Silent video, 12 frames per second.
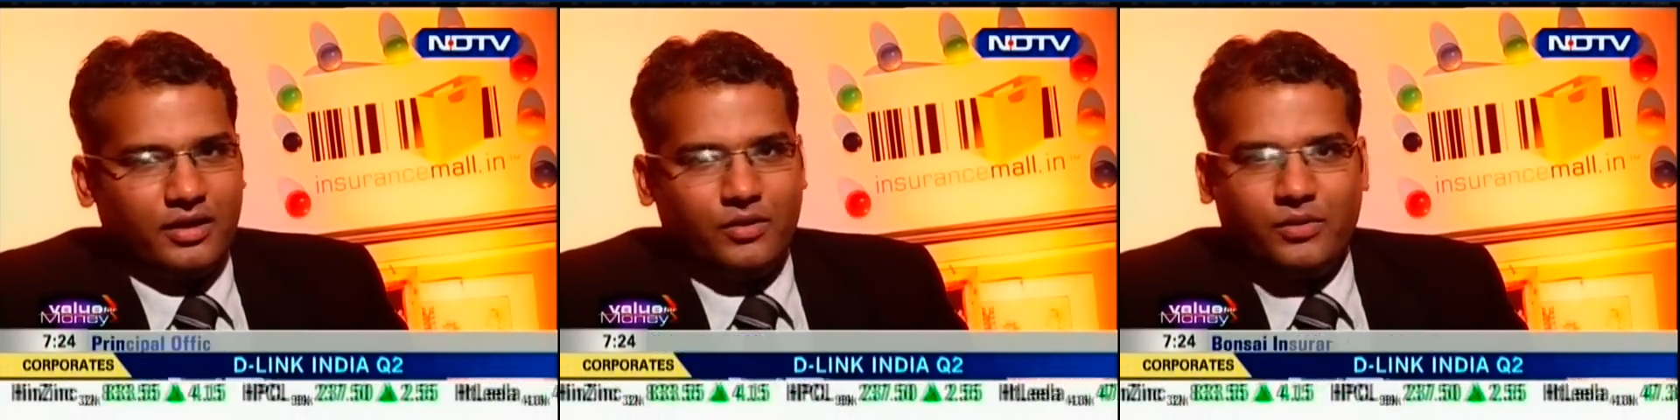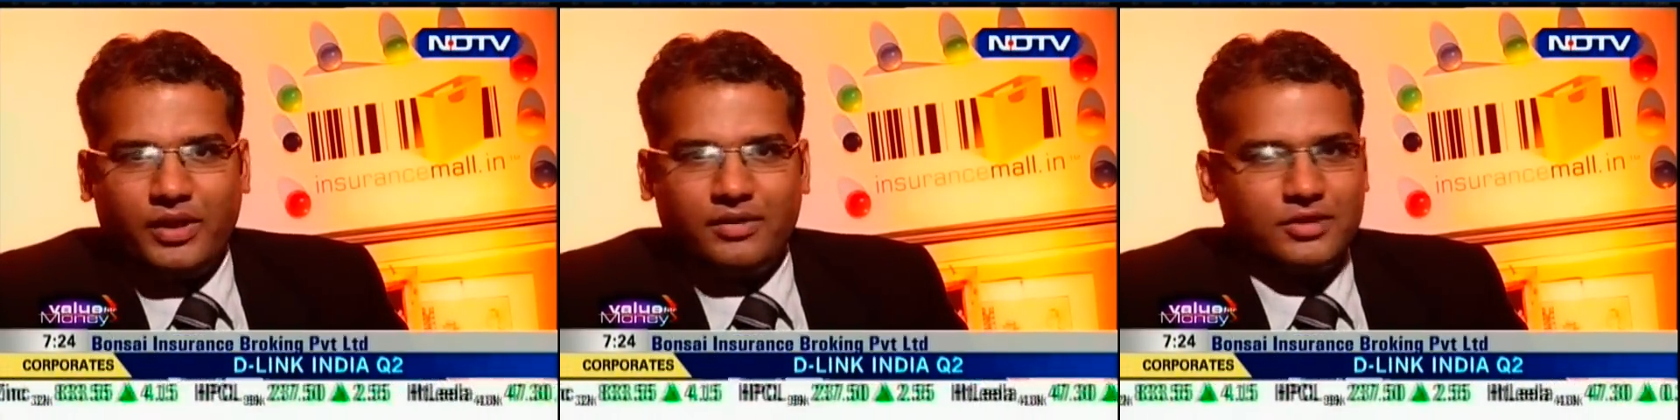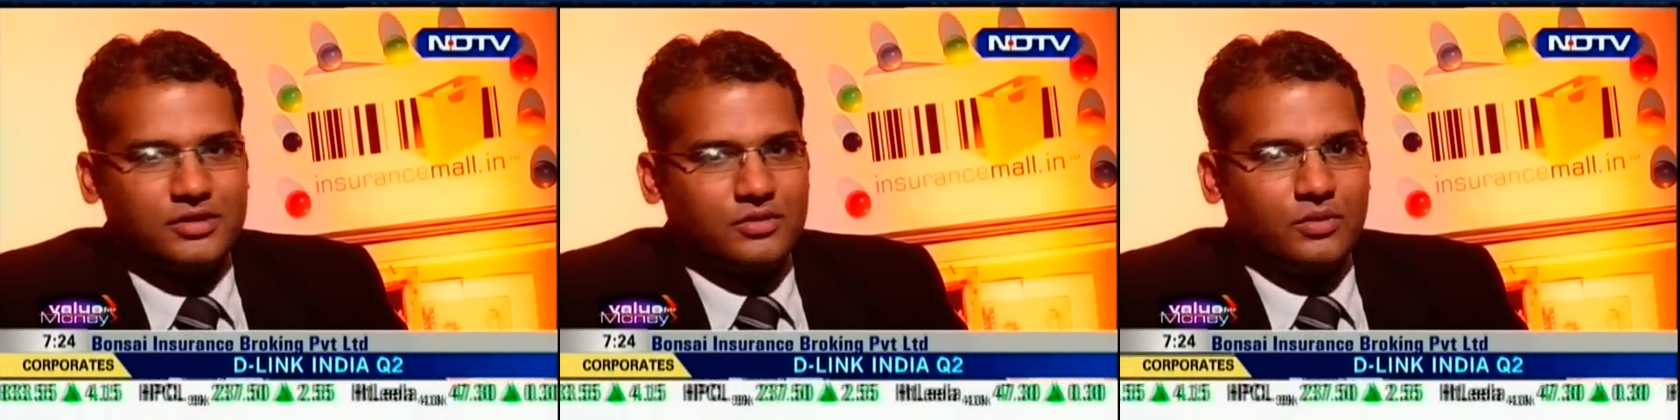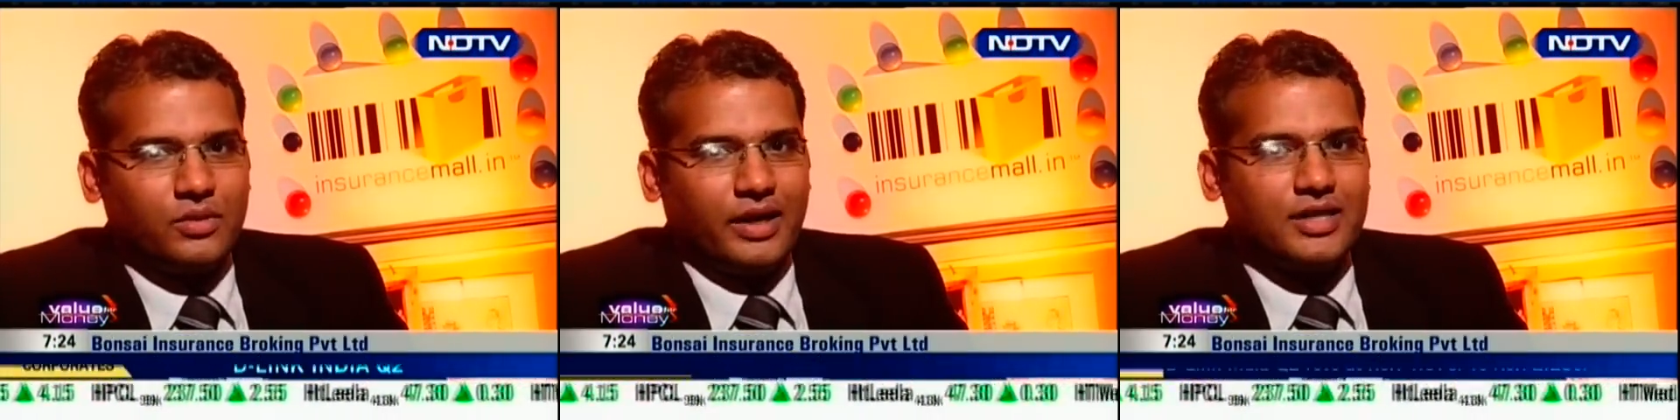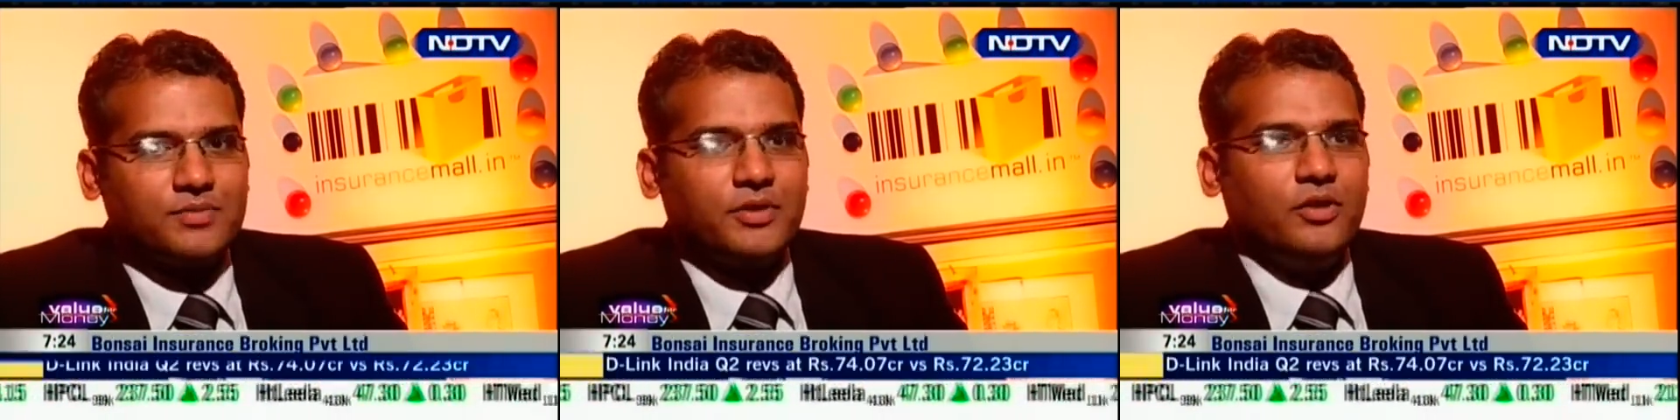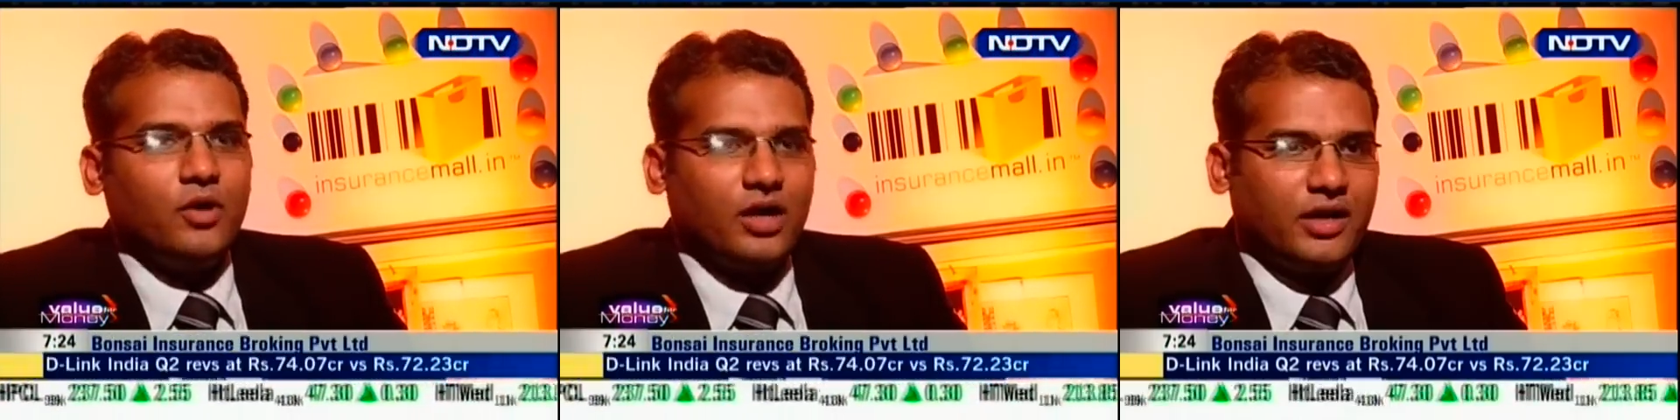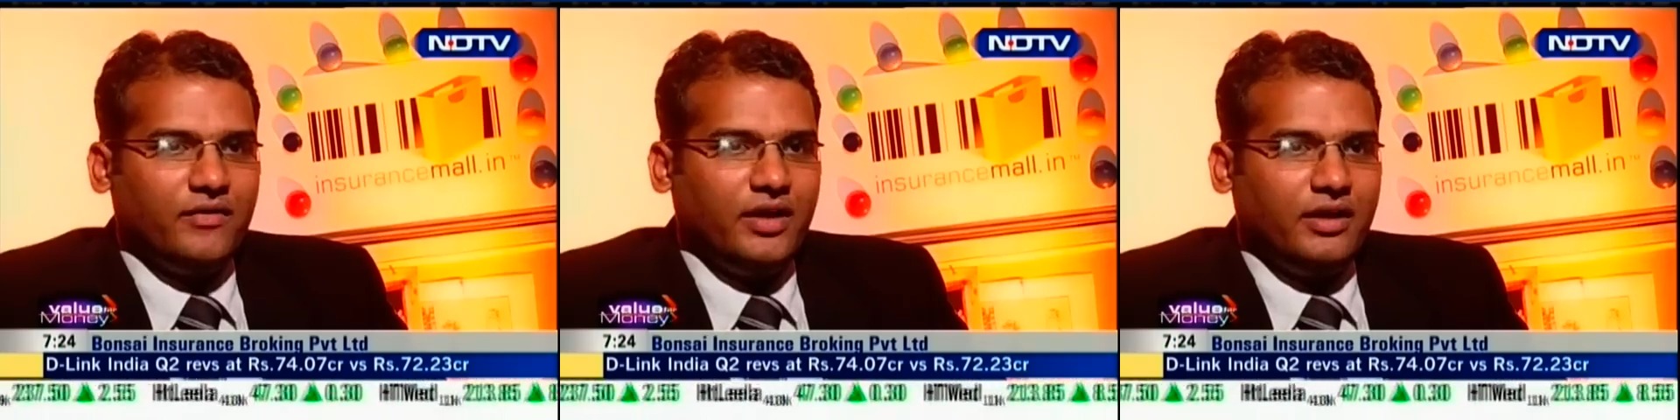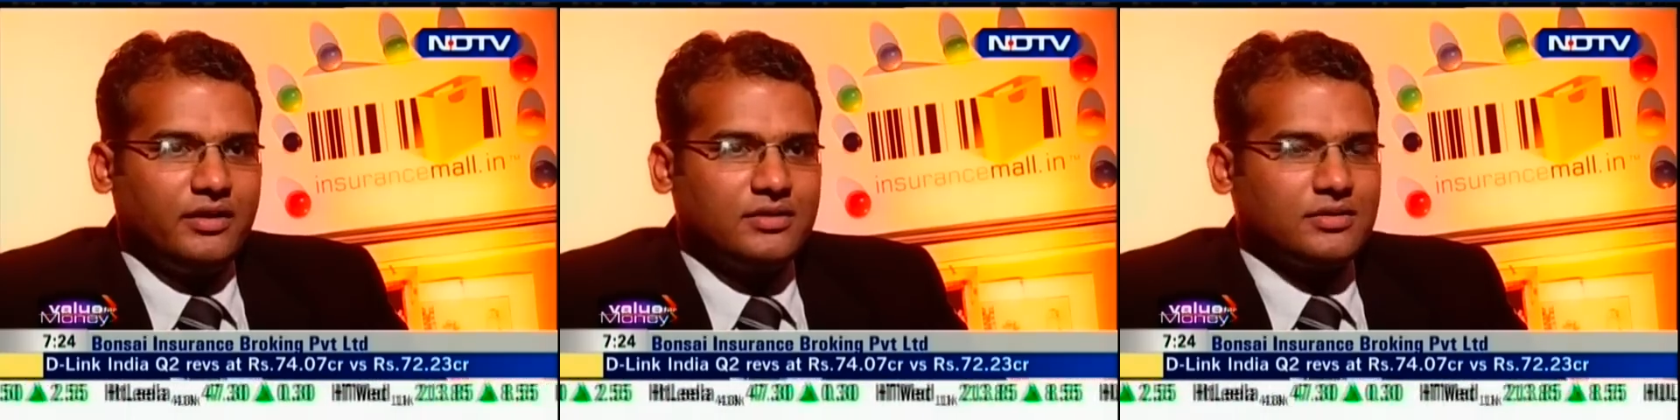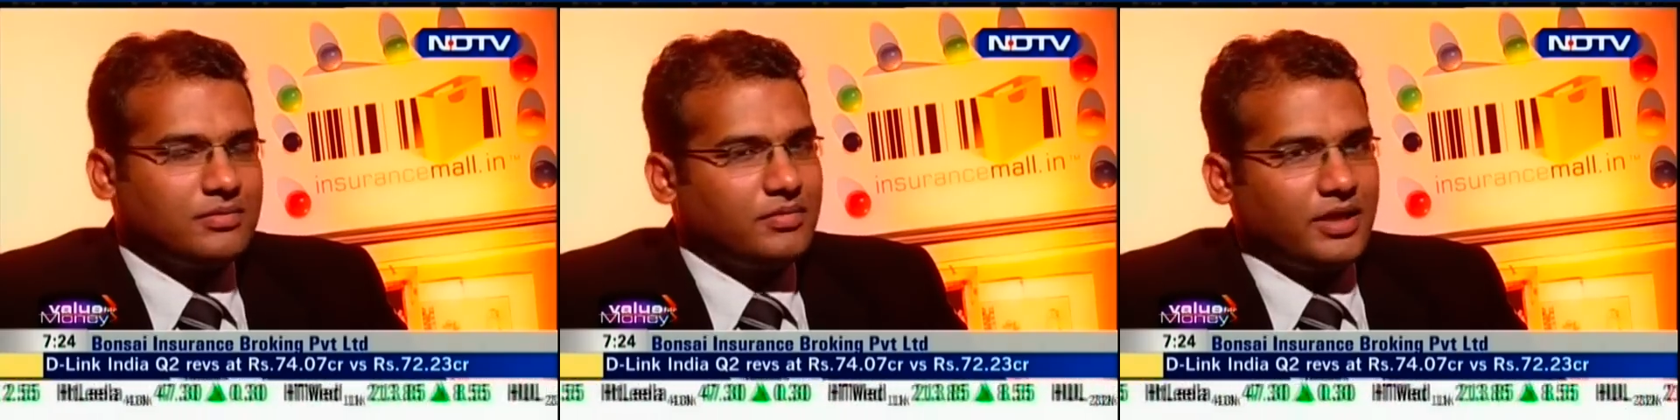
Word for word: You can just go as per your convenience,